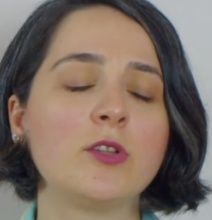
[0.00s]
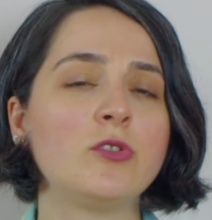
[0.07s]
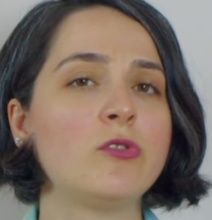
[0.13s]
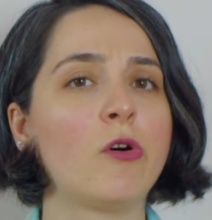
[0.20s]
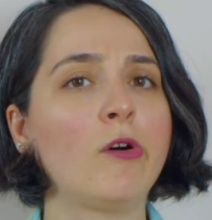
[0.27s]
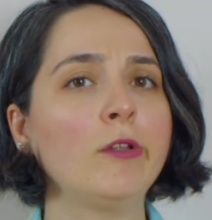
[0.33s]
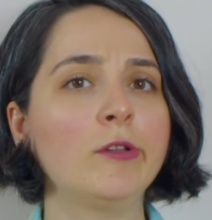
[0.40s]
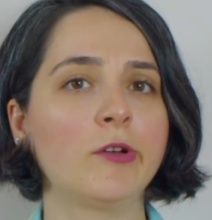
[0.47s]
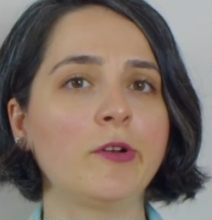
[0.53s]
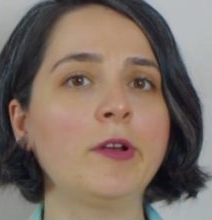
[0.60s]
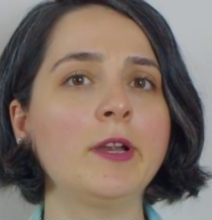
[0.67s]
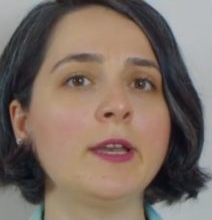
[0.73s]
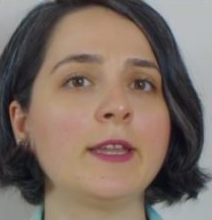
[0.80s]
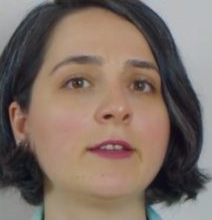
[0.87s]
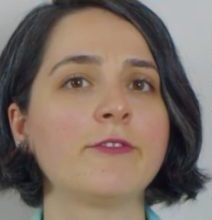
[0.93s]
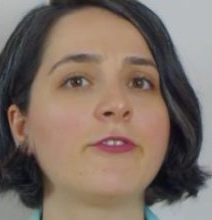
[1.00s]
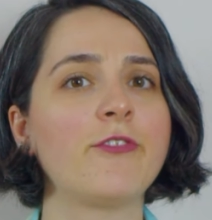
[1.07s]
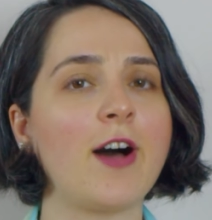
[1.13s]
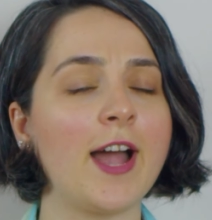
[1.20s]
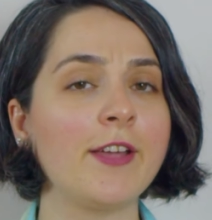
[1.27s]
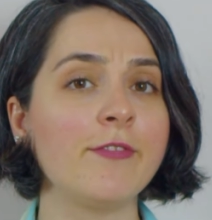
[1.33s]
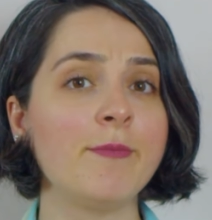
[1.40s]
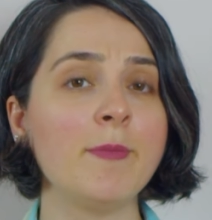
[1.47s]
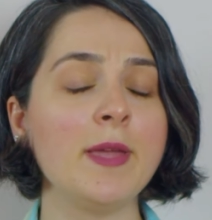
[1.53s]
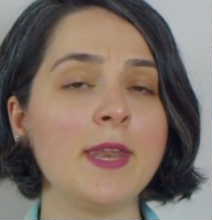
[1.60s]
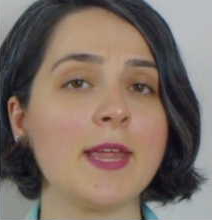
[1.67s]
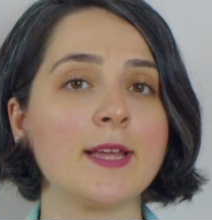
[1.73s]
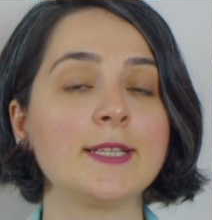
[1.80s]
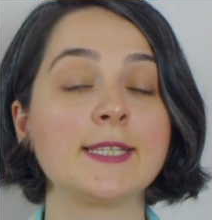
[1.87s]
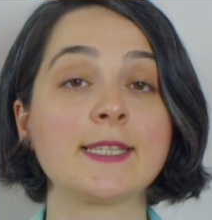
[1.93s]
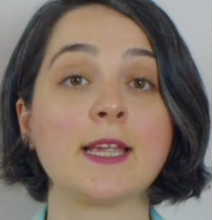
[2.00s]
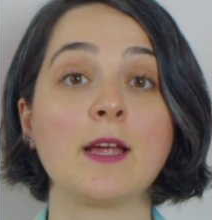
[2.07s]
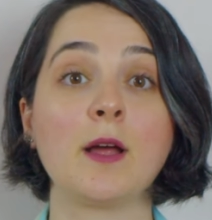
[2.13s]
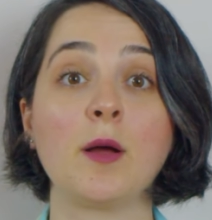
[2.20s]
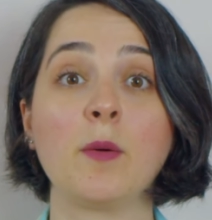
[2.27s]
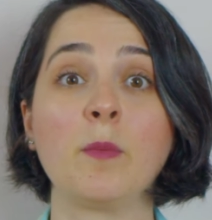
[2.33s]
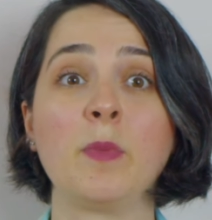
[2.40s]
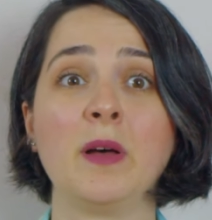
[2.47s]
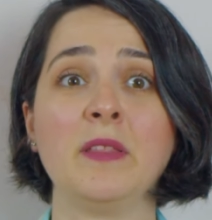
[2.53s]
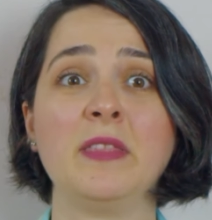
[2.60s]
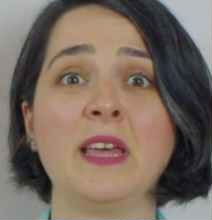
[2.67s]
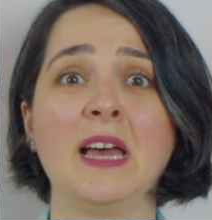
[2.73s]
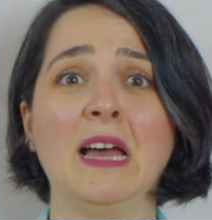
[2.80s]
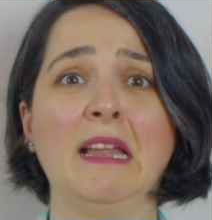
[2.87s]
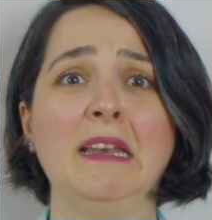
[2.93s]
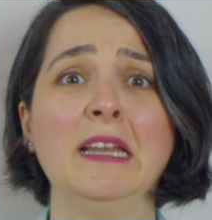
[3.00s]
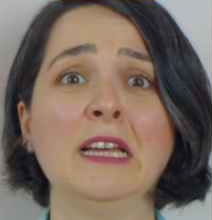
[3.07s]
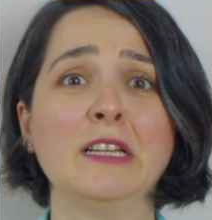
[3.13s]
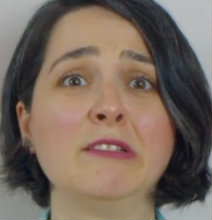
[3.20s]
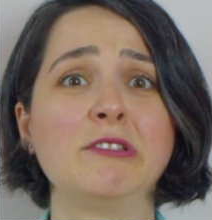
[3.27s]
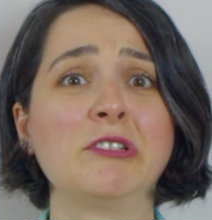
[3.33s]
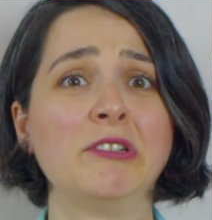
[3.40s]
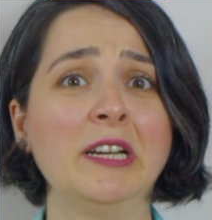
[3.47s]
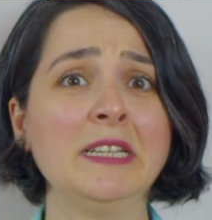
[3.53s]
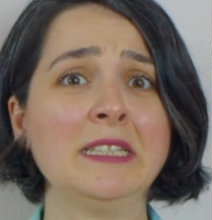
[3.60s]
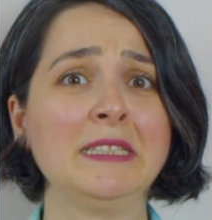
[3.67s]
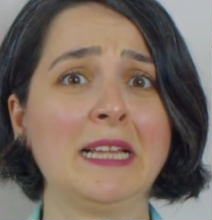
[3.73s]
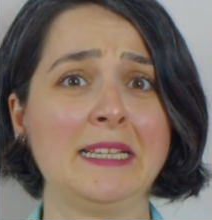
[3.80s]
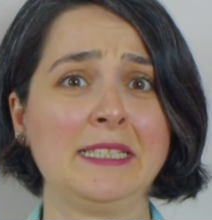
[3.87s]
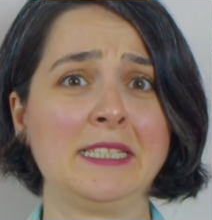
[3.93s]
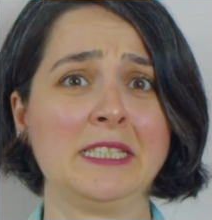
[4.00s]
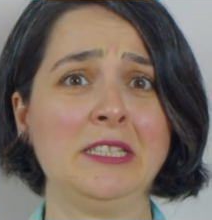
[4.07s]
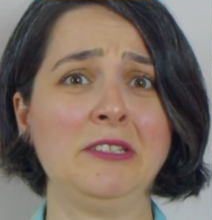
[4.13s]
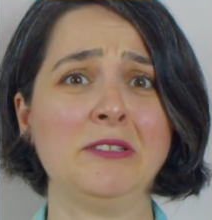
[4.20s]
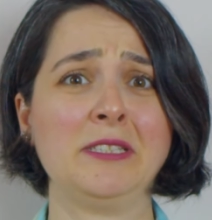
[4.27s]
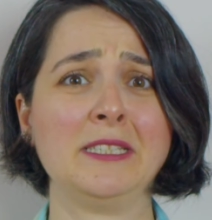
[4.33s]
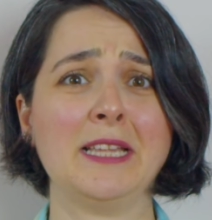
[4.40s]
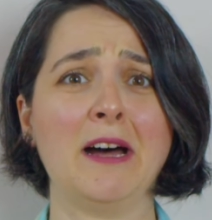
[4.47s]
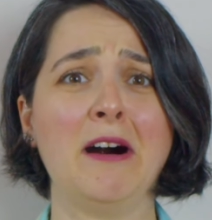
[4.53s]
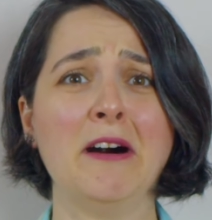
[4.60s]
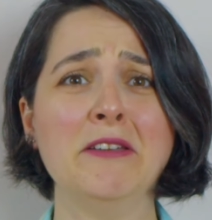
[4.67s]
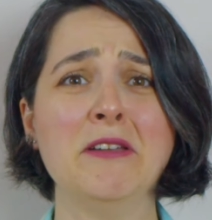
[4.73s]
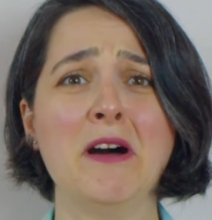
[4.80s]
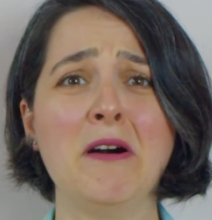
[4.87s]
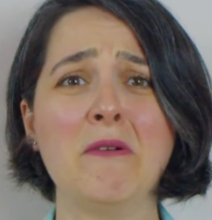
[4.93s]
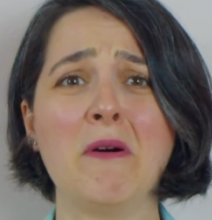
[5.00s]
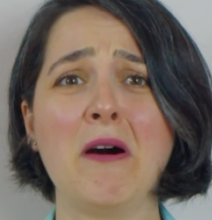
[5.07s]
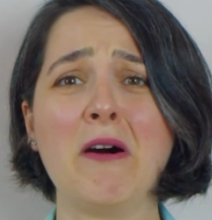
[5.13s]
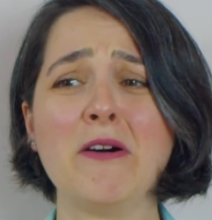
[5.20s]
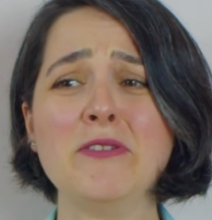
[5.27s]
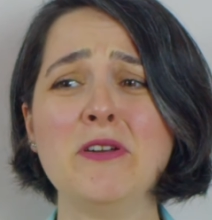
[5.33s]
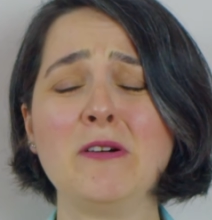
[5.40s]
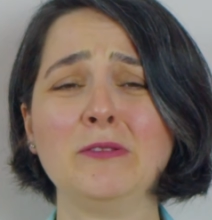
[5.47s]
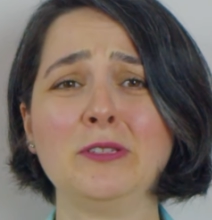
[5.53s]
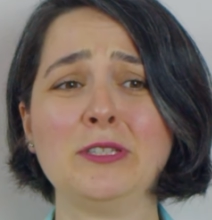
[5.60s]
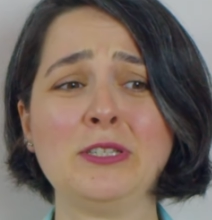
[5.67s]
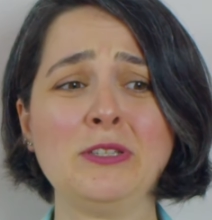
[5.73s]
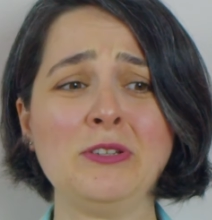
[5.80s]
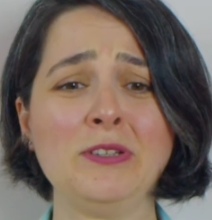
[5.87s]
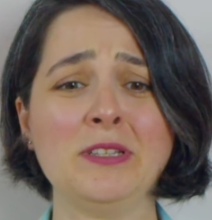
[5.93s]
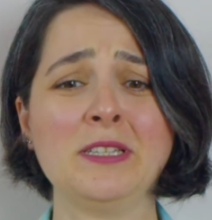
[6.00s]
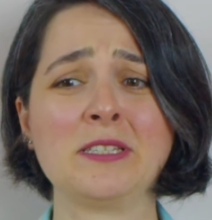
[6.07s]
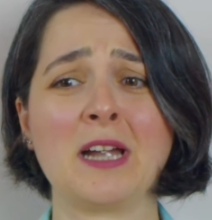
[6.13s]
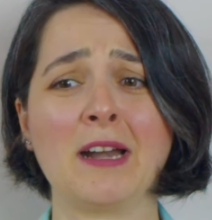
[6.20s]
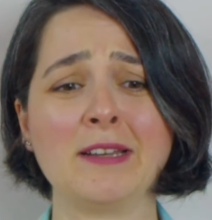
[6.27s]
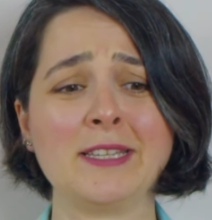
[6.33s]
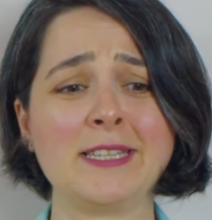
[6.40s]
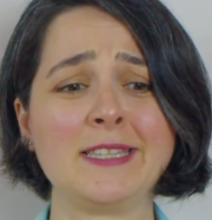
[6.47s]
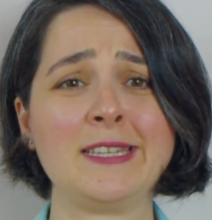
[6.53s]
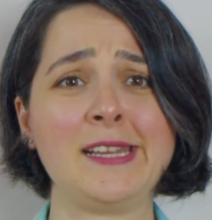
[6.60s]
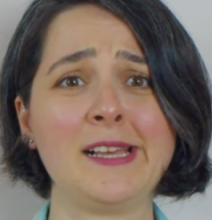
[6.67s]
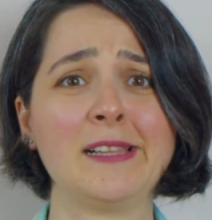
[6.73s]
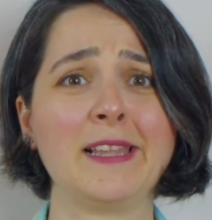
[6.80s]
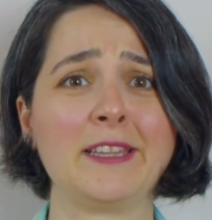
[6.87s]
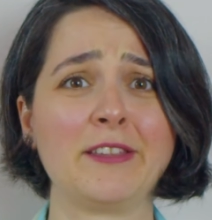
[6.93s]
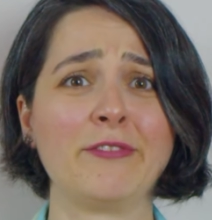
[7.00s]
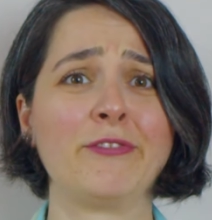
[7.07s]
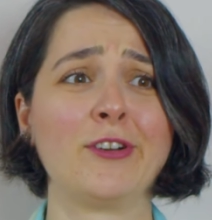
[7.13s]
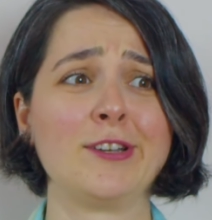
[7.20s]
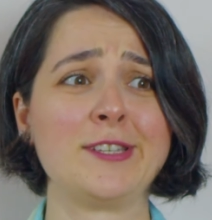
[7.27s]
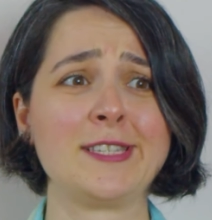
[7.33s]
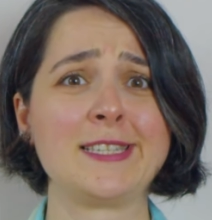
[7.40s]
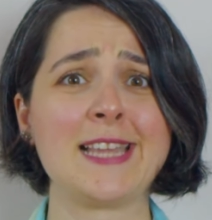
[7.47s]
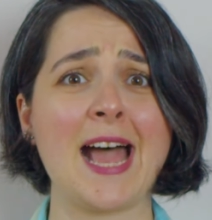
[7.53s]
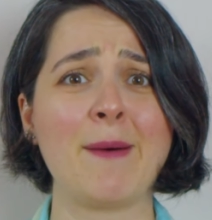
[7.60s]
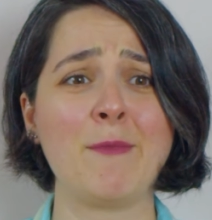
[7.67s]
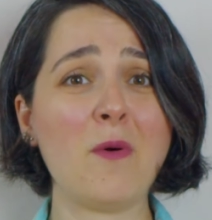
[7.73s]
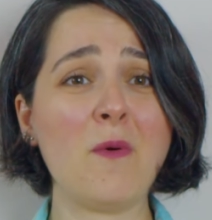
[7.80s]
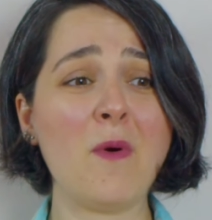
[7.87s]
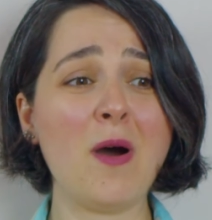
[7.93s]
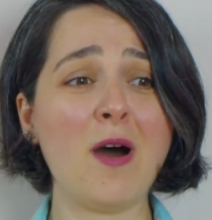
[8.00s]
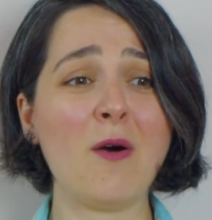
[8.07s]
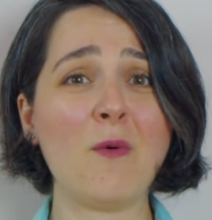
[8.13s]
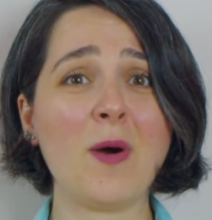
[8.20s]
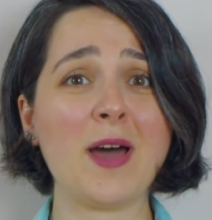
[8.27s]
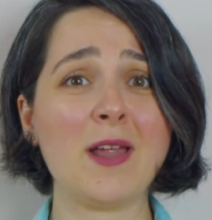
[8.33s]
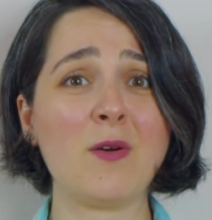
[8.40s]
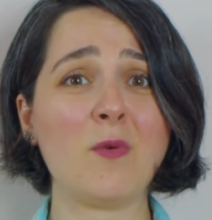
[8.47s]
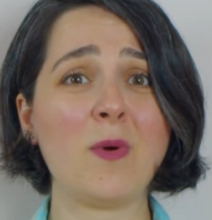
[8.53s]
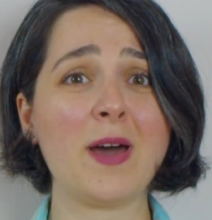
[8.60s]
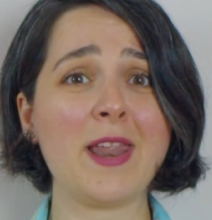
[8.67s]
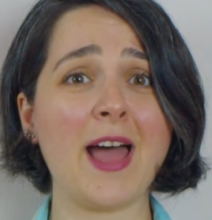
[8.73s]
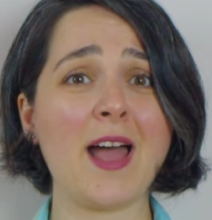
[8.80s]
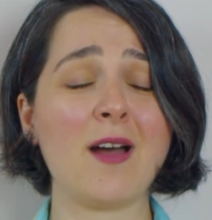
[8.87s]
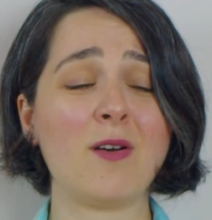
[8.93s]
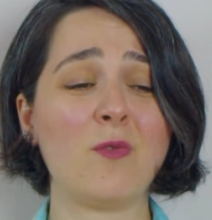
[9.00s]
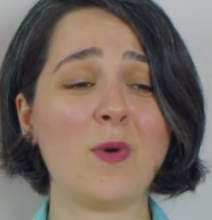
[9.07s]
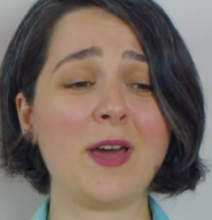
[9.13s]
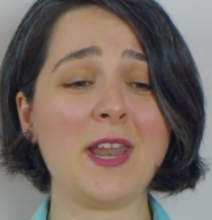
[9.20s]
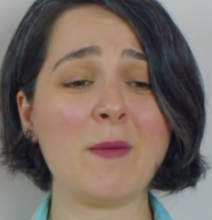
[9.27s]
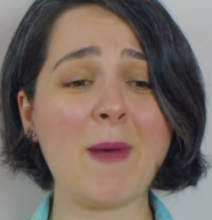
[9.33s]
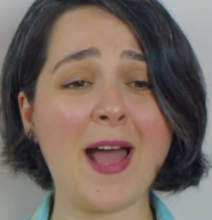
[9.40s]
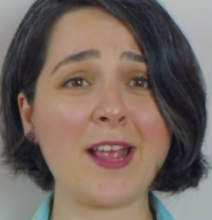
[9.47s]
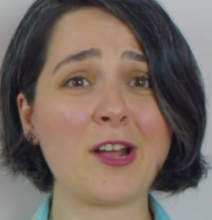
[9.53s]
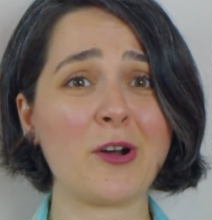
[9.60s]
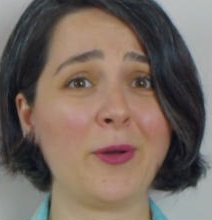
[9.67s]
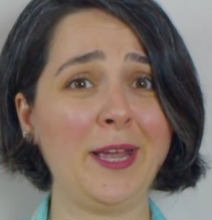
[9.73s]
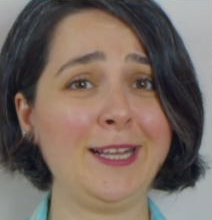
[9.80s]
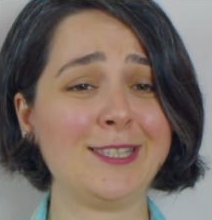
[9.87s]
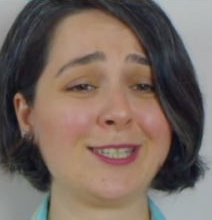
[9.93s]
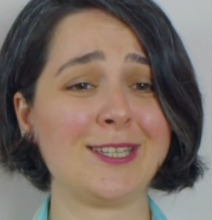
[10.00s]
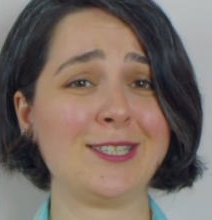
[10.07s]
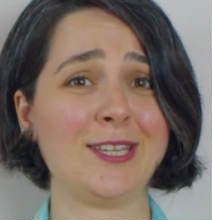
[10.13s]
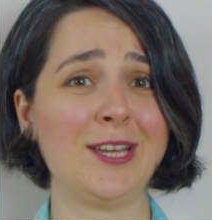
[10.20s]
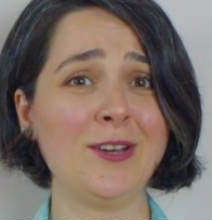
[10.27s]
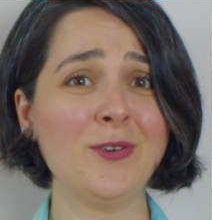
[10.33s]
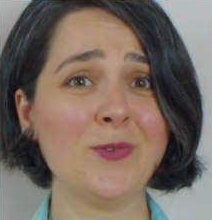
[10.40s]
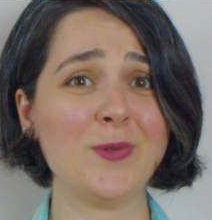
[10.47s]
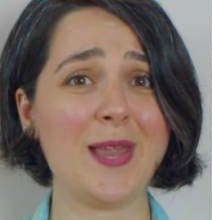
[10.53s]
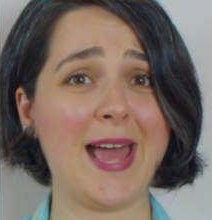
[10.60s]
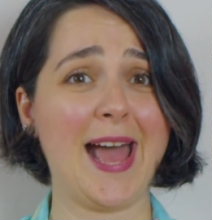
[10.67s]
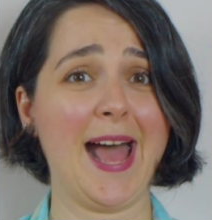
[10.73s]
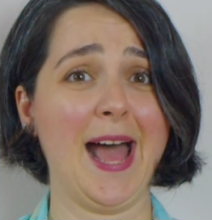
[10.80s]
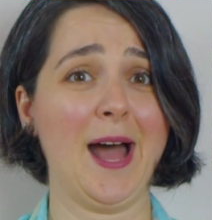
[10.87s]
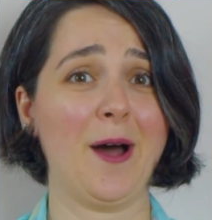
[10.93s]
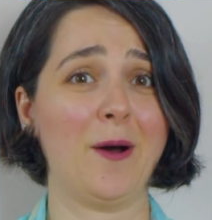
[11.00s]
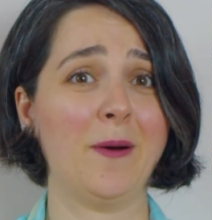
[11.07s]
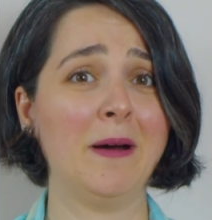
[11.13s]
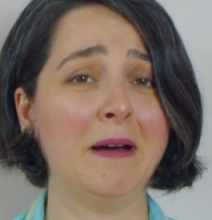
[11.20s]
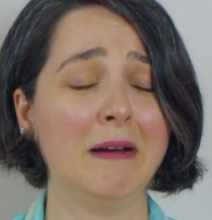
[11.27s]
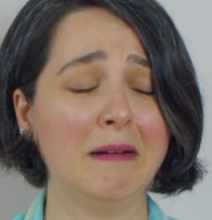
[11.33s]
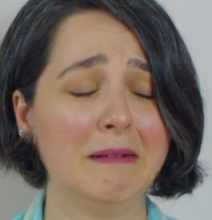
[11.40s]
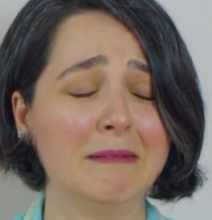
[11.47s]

no longer than 5 minutes, but then during the lesson you said, oh no, the students are still at the first step. What am I going to do now?